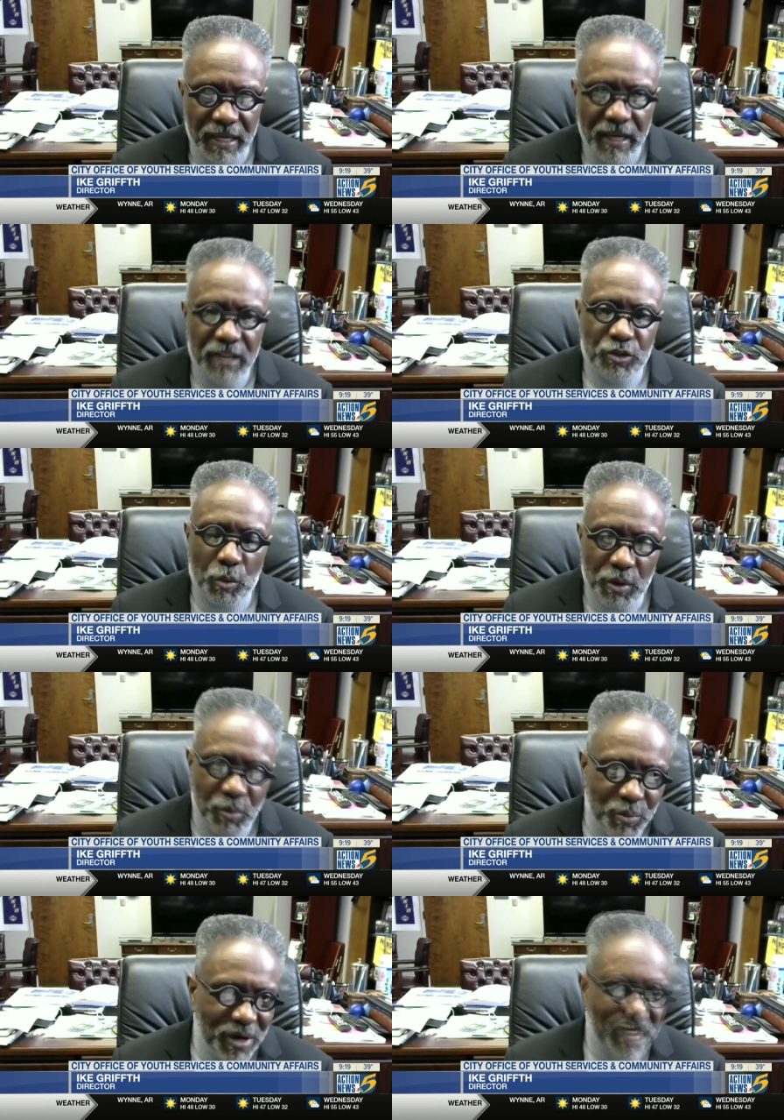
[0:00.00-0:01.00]
So we
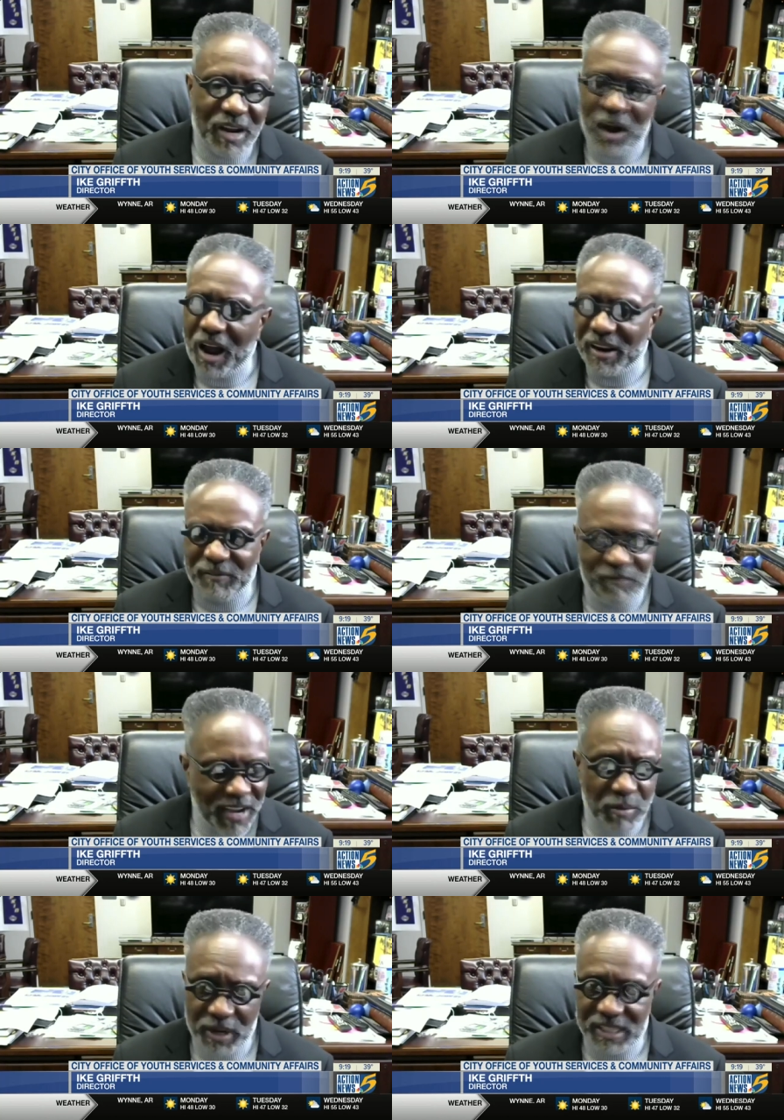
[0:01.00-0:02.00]
really are
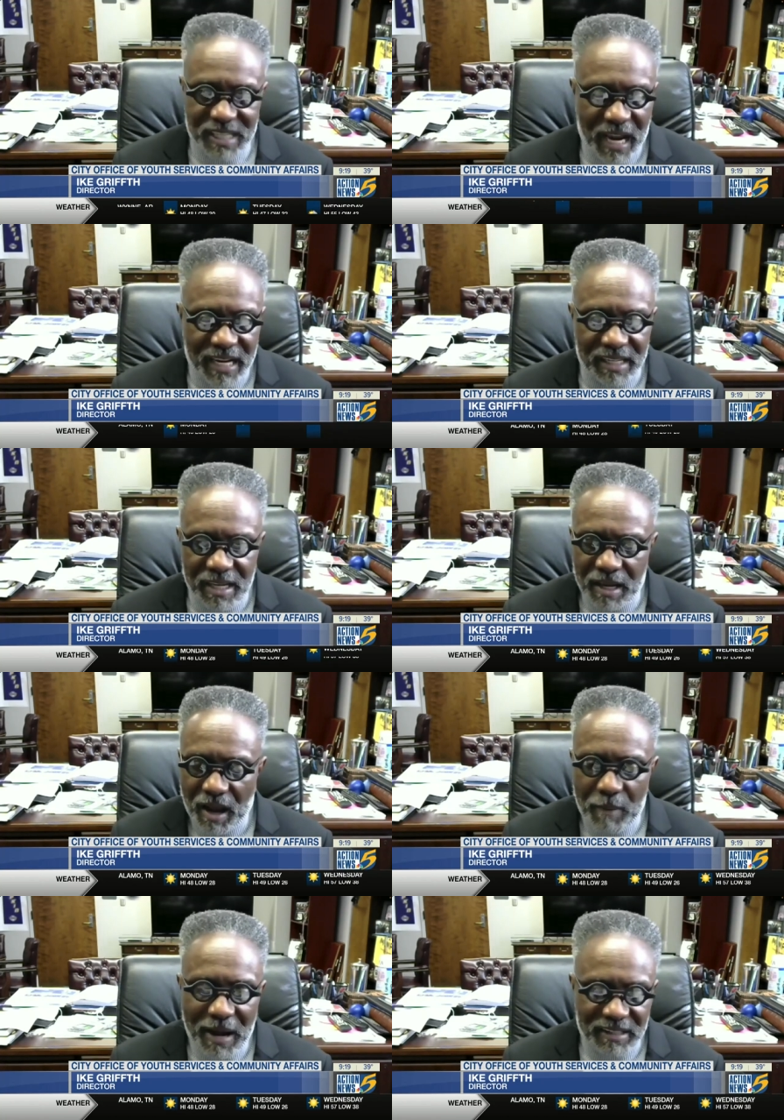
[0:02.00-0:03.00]
very excited
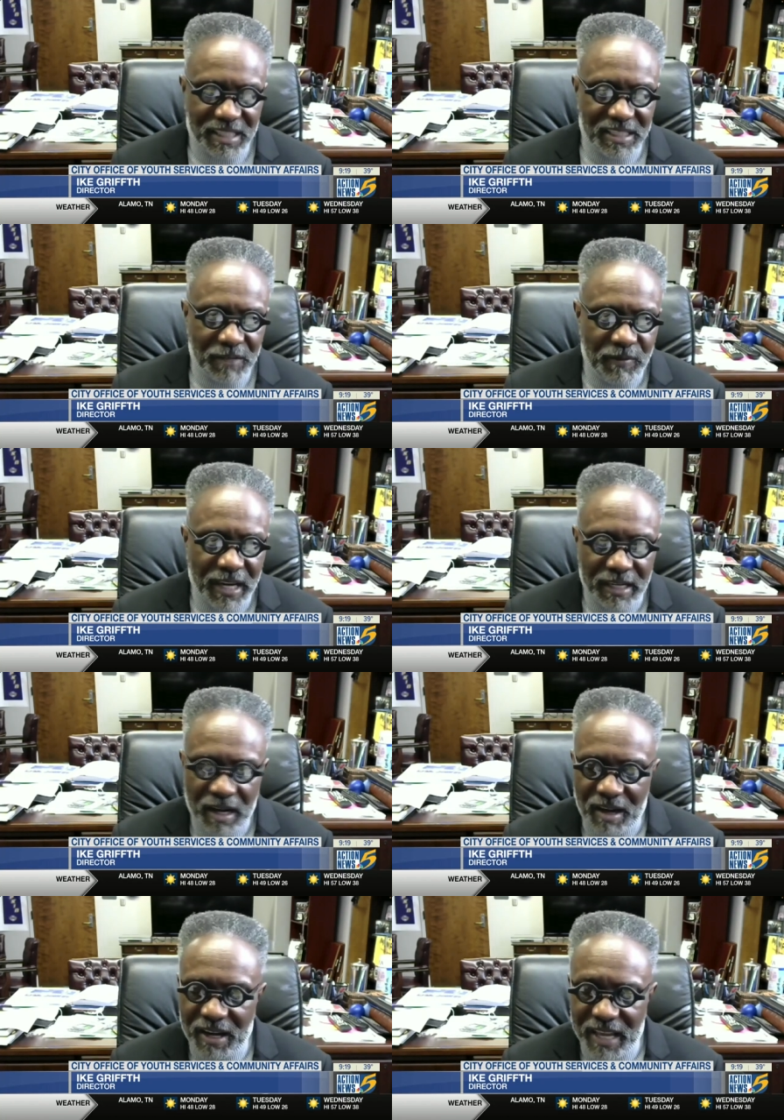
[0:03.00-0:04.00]
about this event
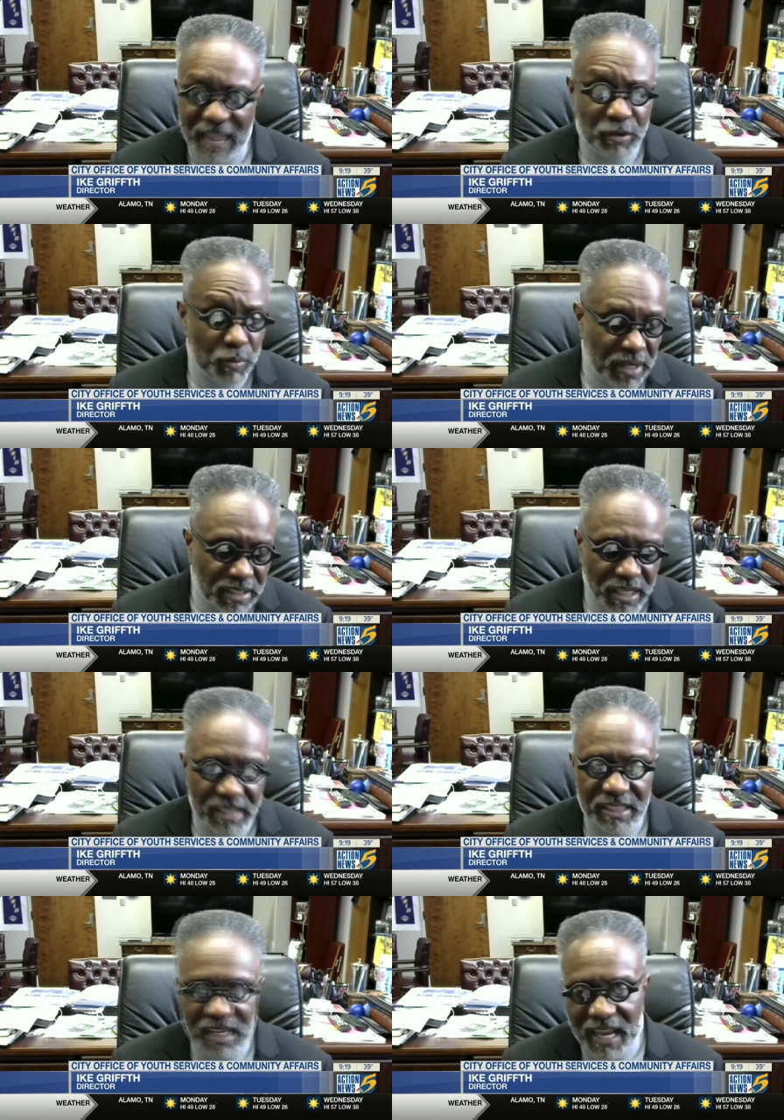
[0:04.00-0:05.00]
uh, at the
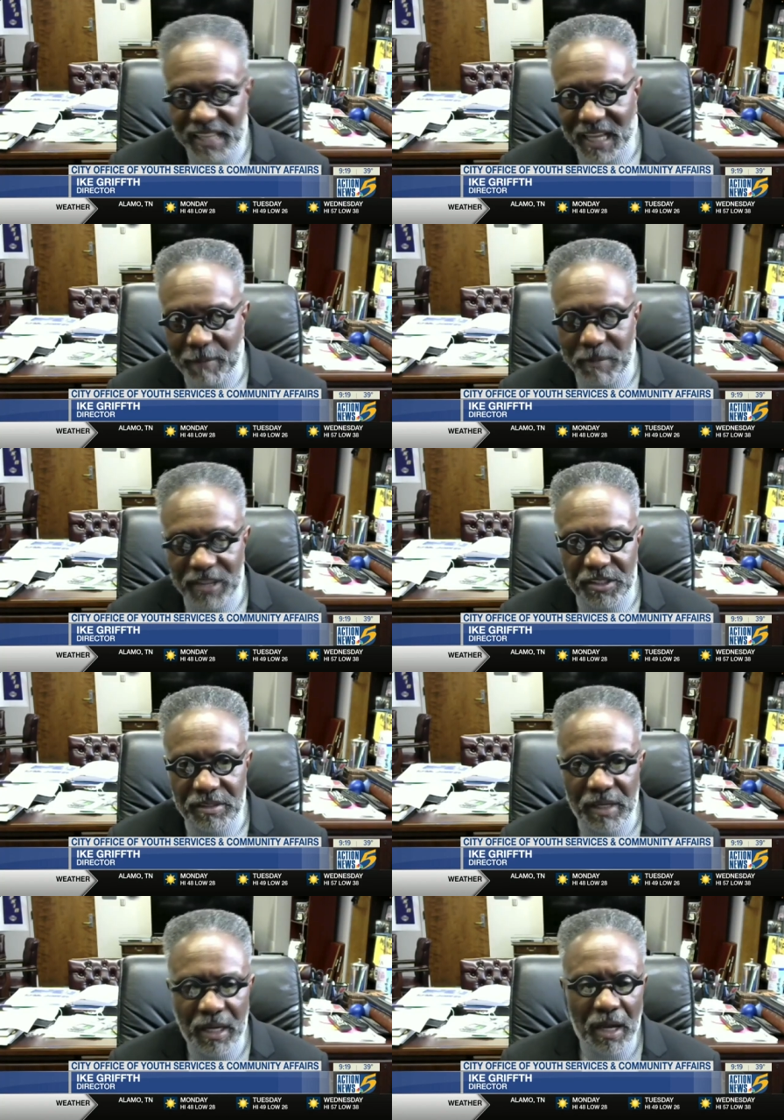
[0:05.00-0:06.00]
Renaissance Center, as I mentioned,
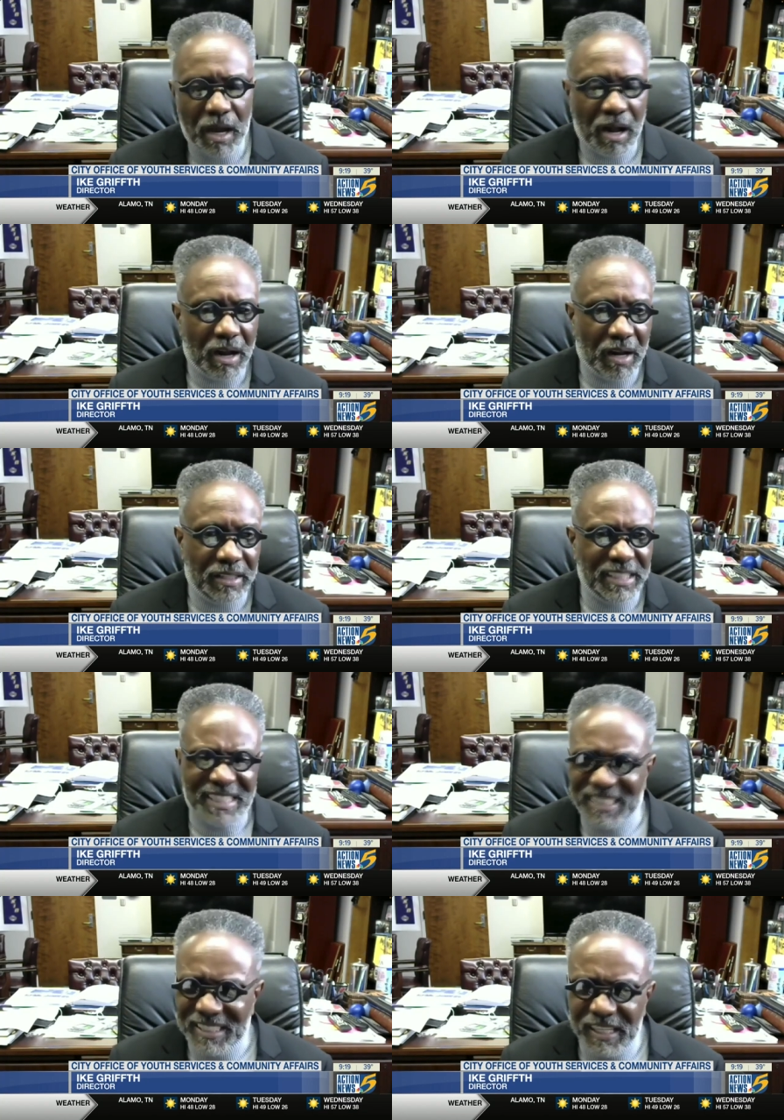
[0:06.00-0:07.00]
uh, just
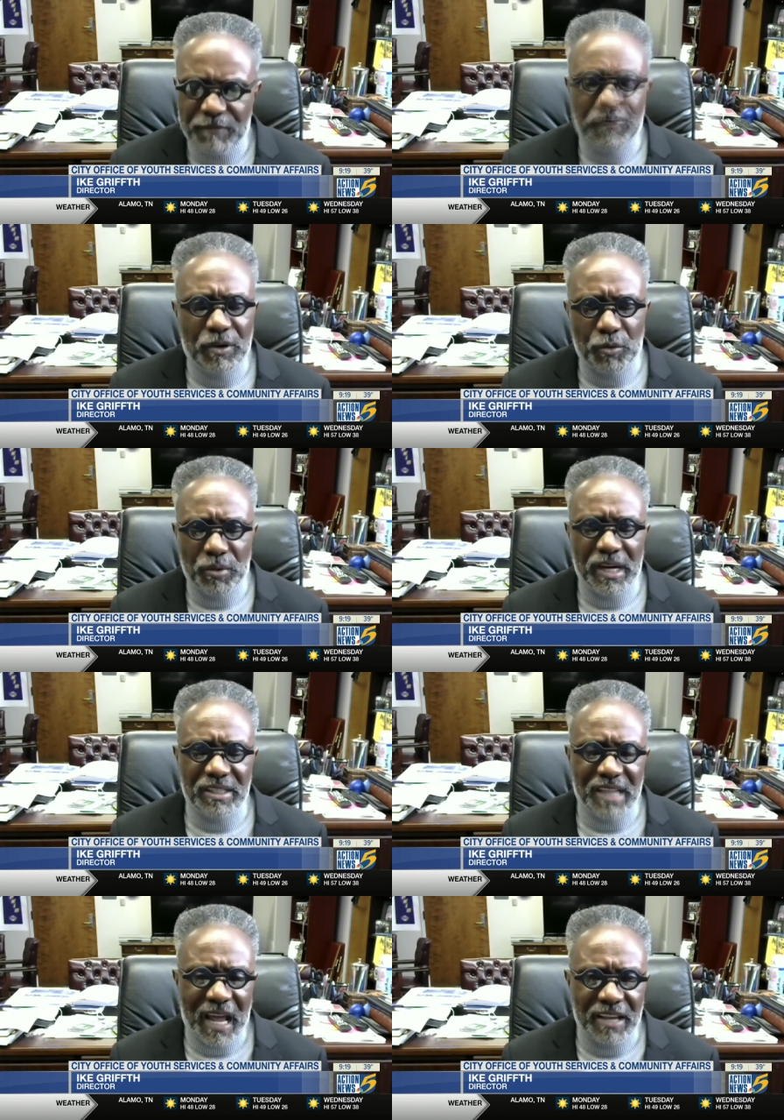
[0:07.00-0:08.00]
different careers
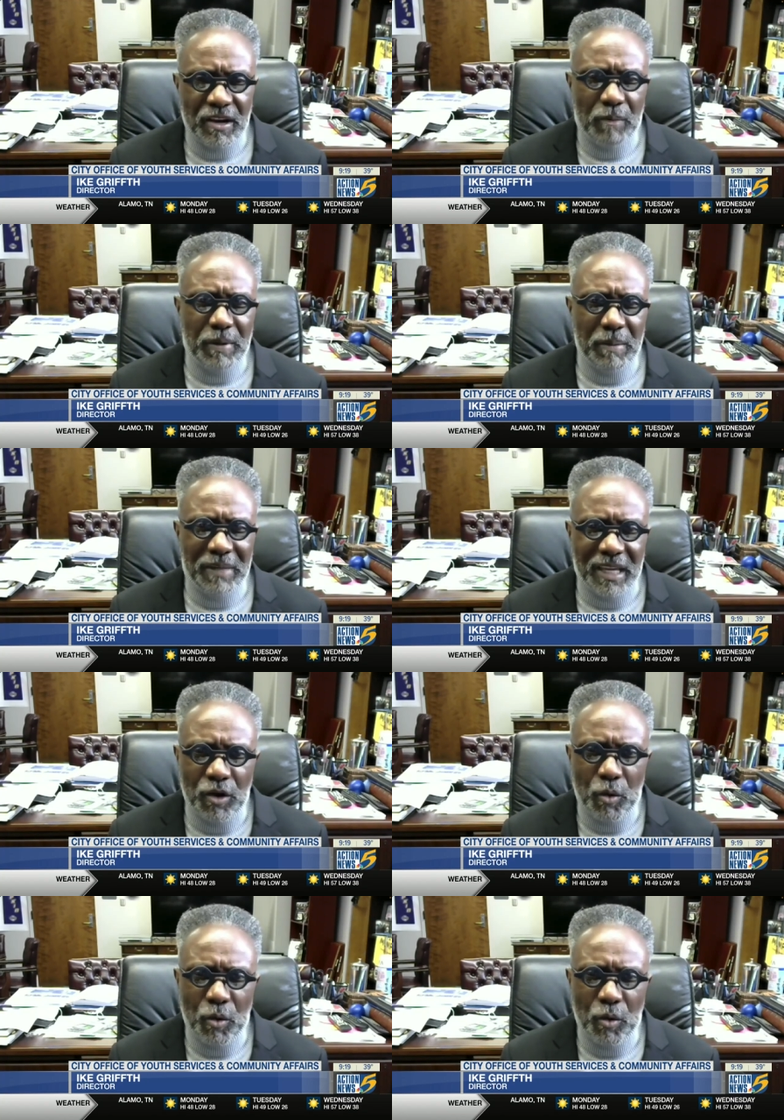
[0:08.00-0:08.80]
that our young people can go